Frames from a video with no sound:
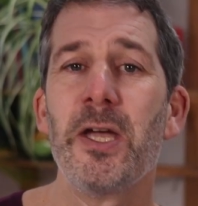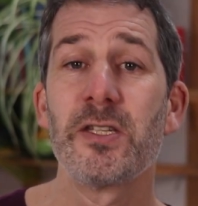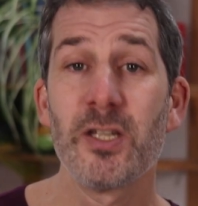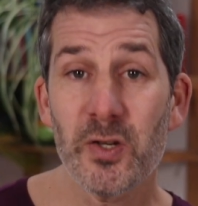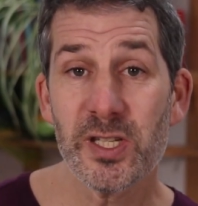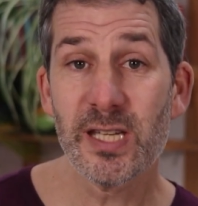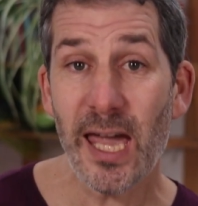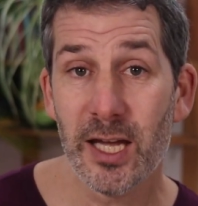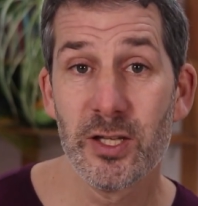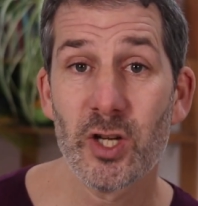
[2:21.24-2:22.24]
So your
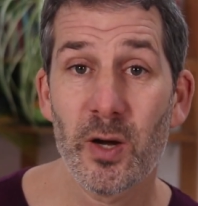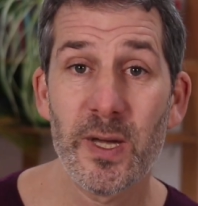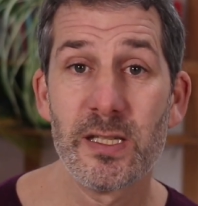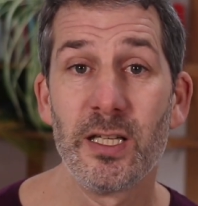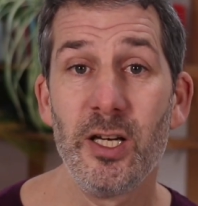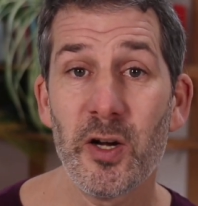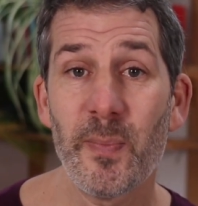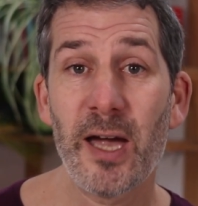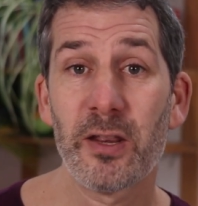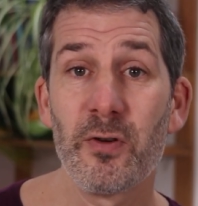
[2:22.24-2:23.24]
second job is to look
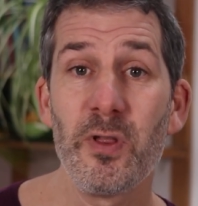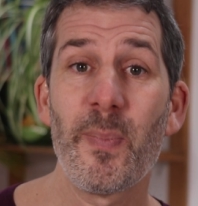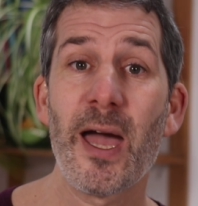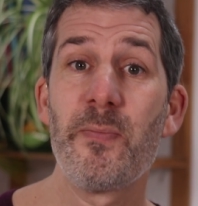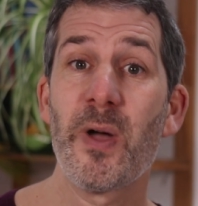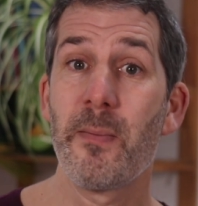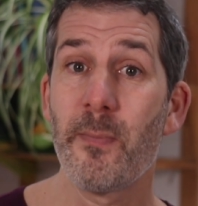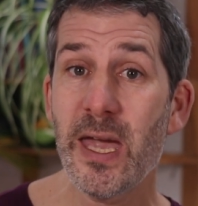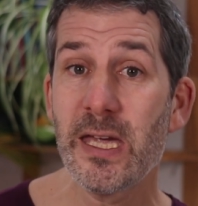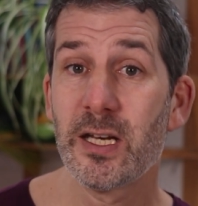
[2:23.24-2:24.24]
back through the paper
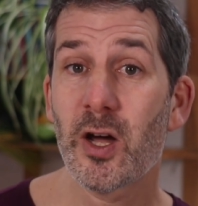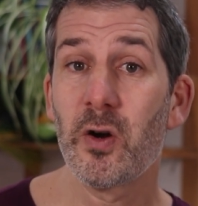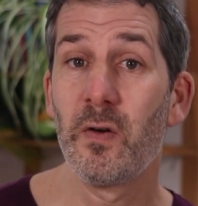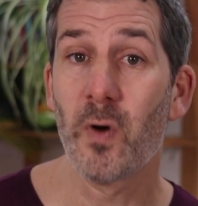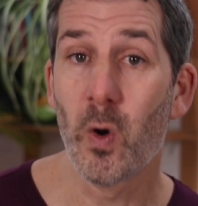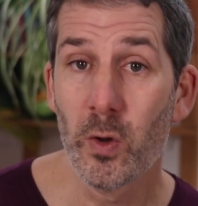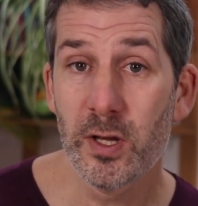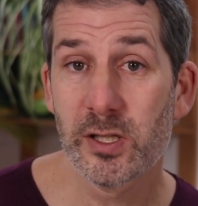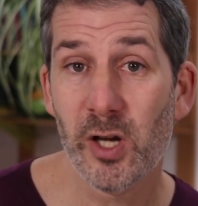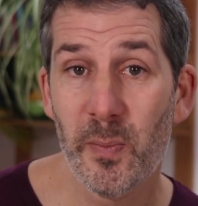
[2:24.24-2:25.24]
and make a note of all
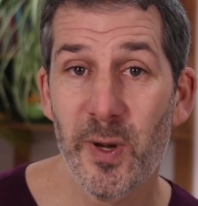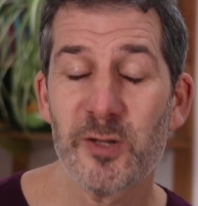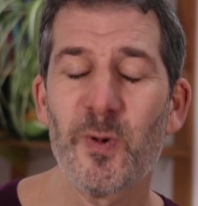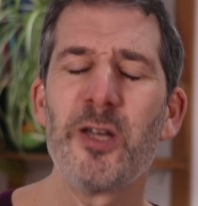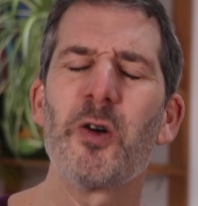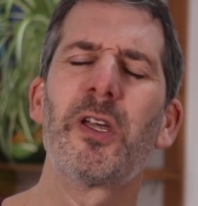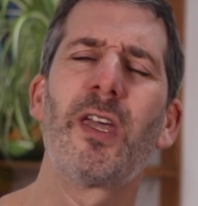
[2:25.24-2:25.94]
the topics where you're